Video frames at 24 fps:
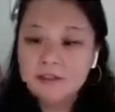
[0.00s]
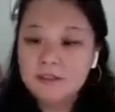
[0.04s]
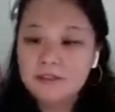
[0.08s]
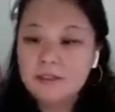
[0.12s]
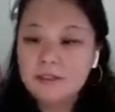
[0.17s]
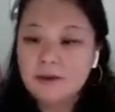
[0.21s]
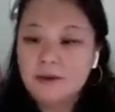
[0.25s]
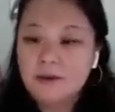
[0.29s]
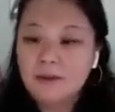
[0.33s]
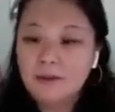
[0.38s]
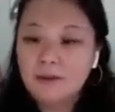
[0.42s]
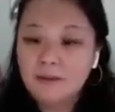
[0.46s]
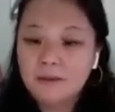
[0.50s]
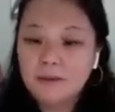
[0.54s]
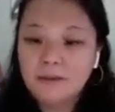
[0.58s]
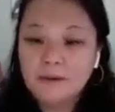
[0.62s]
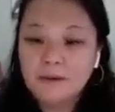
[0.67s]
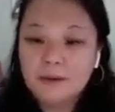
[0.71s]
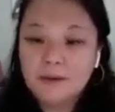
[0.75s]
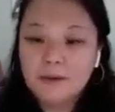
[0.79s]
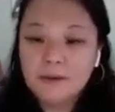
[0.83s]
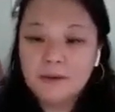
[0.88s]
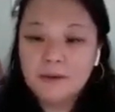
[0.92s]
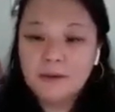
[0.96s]
Okay,
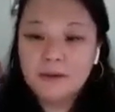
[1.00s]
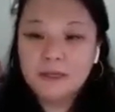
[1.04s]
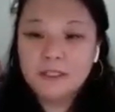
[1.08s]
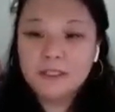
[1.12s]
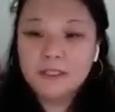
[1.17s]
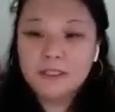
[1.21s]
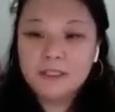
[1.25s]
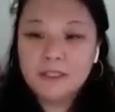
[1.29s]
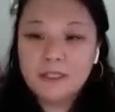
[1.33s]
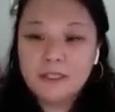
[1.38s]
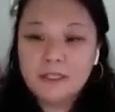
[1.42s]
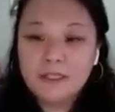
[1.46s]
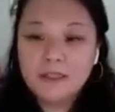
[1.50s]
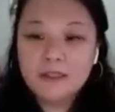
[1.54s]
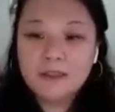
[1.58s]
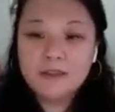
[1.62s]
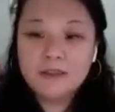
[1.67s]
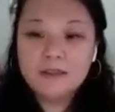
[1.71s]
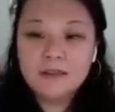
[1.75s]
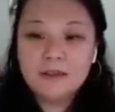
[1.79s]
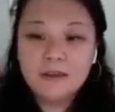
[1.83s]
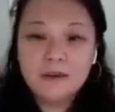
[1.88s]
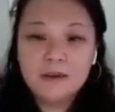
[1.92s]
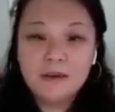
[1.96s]

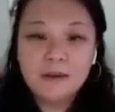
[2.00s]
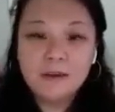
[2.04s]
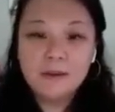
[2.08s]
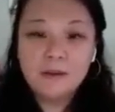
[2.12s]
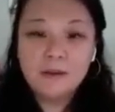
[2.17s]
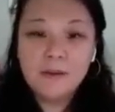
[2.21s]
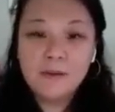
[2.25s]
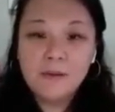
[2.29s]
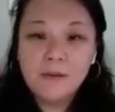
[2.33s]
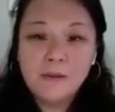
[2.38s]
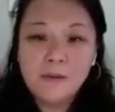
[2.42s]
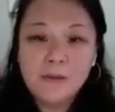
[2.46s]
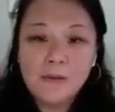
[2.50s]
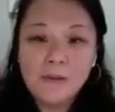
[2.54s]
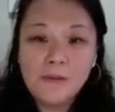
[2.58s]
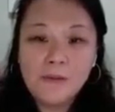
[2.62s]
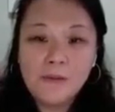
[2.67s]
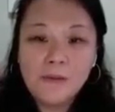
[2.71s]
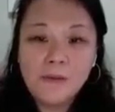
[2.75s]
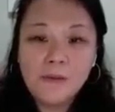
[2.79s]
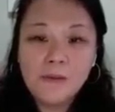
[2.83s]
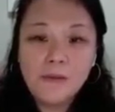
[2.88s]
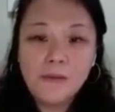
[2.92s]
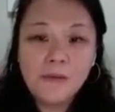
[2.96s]
so question
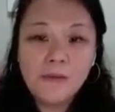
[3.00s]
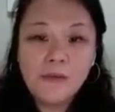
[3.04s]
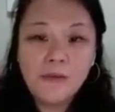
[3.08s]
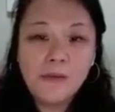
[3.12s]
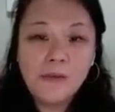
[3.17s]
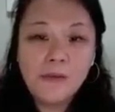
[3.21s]
is,